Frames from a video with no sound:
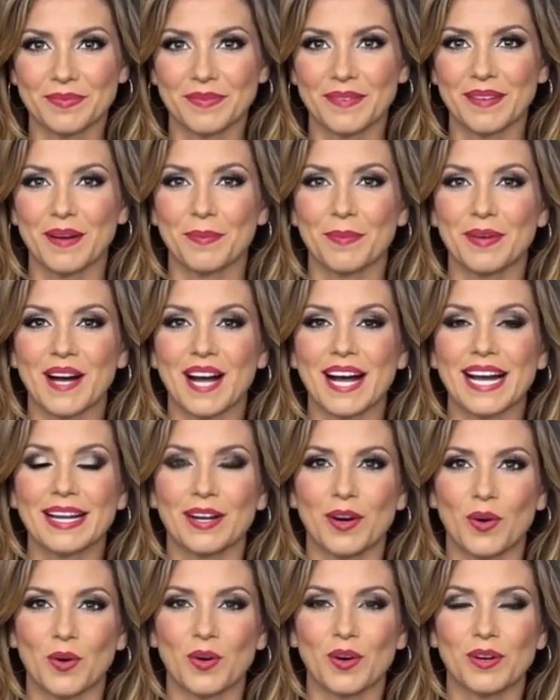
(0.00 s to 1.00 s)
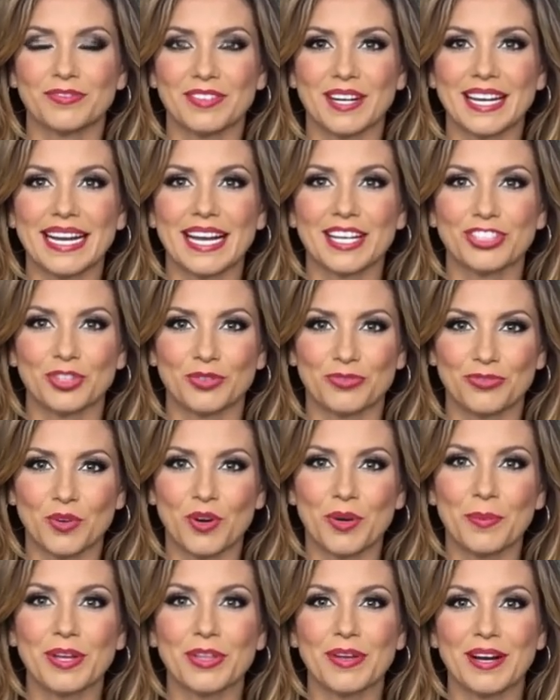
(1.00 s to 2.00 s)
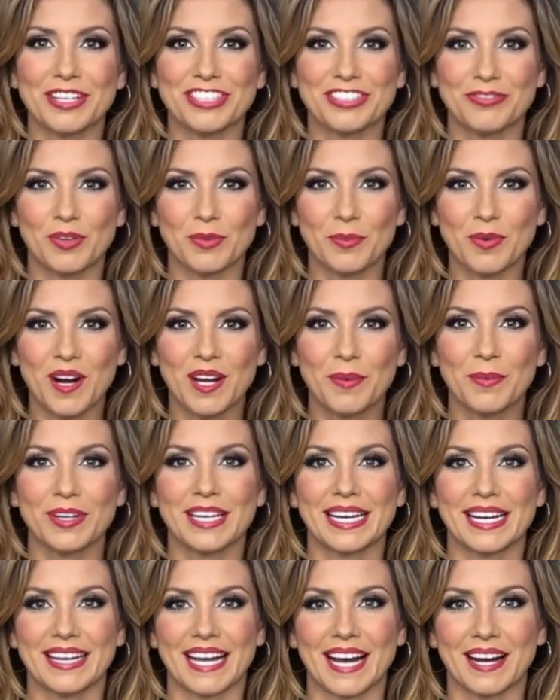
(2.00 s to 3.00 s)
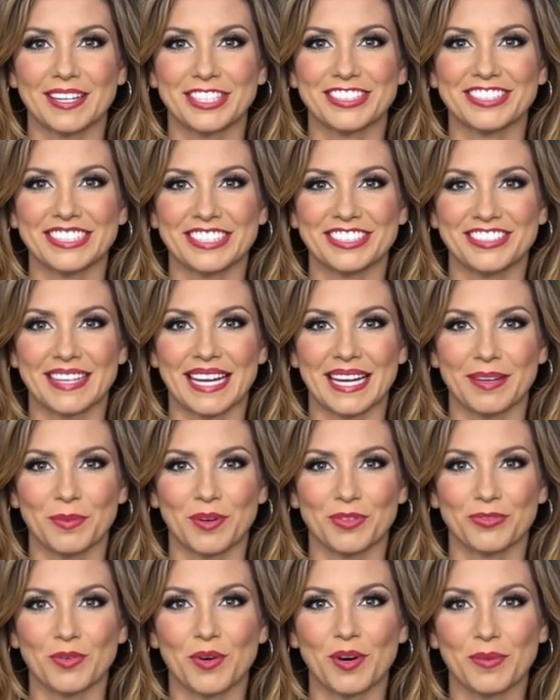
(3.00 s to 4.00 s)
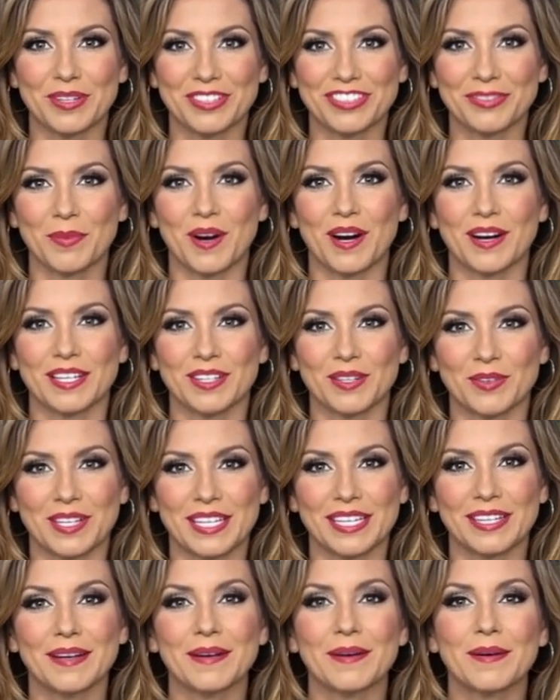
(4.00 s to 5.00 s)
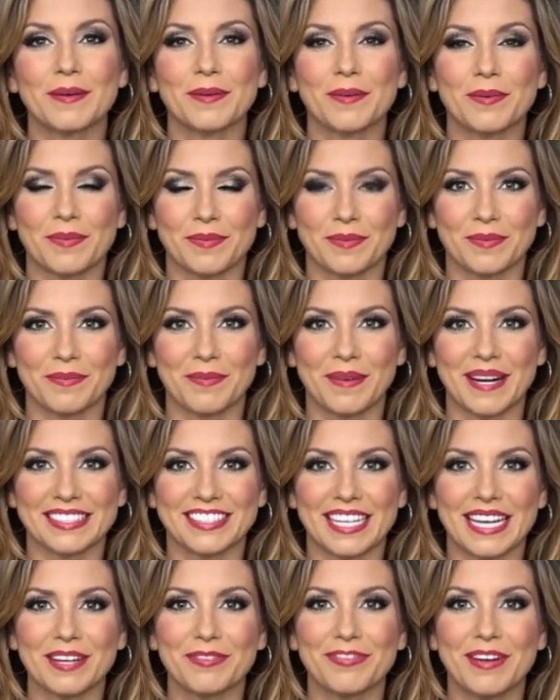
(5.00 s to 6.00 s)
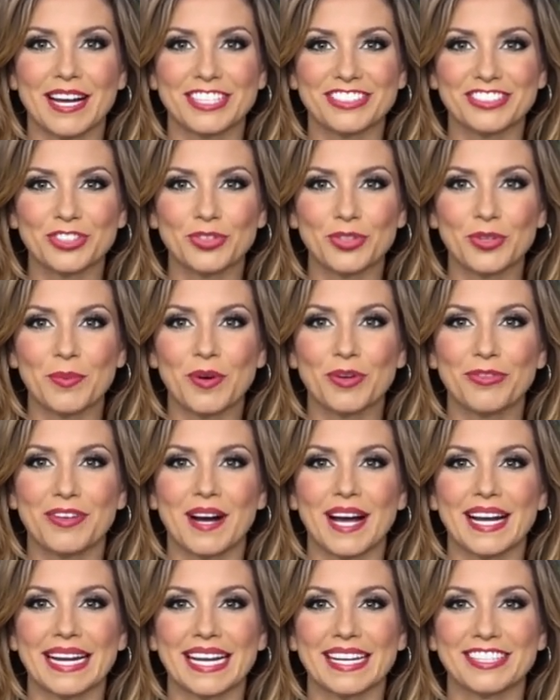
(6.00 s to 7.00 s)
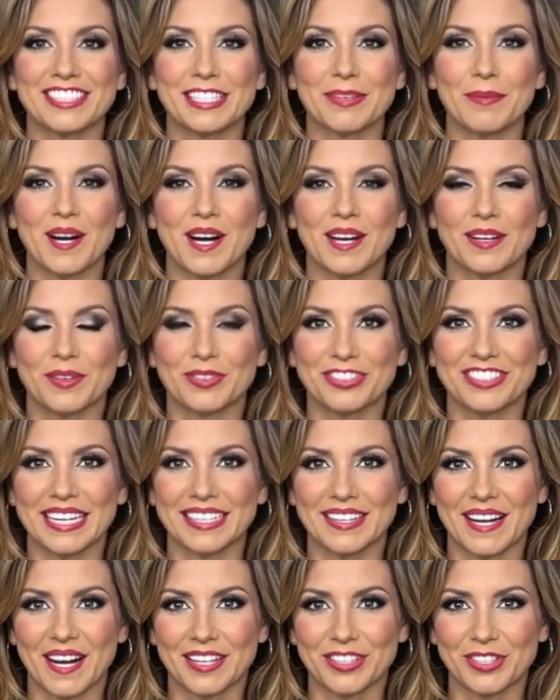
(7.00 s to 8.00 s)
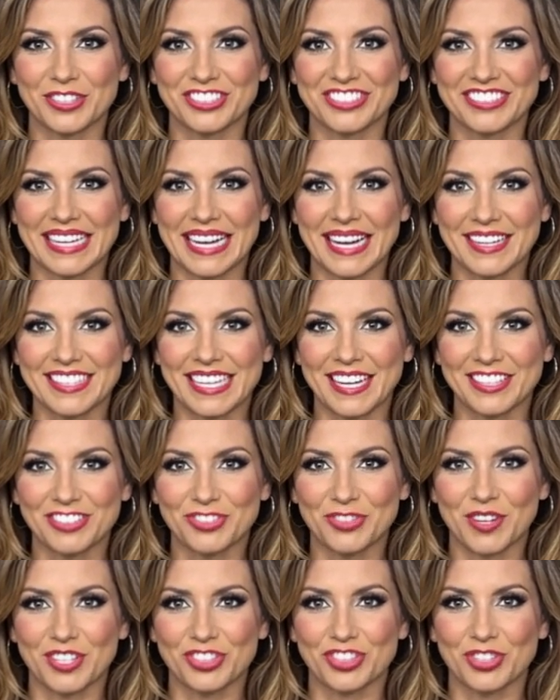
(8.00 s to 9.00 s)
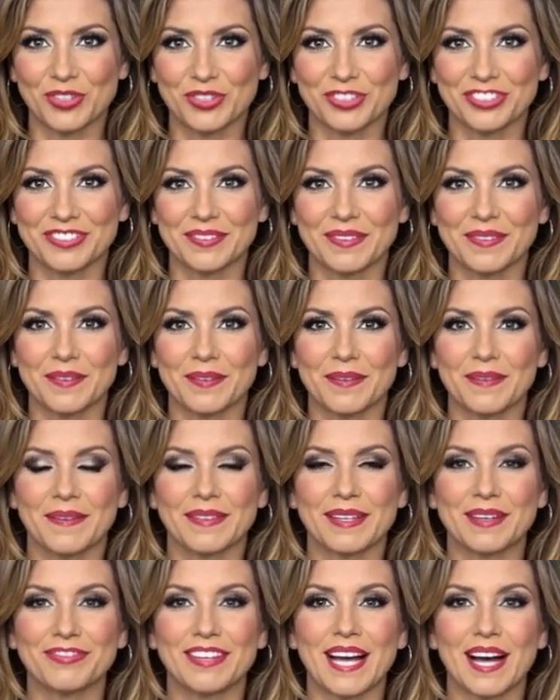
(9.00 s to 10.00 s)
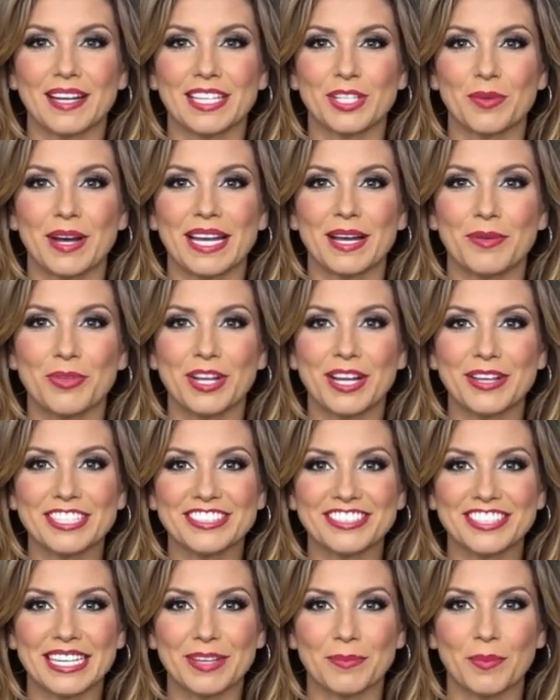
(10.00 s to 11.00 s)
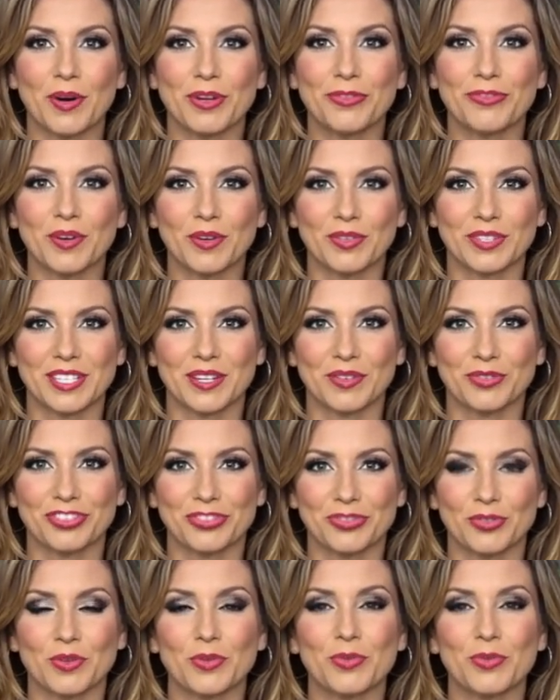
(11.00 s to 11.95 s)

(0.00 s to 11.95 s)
Apply core financial formulas for property analysis and performance monitoring. Identify suitable financing models and understand debt structures. Evaluate real estate portfolios through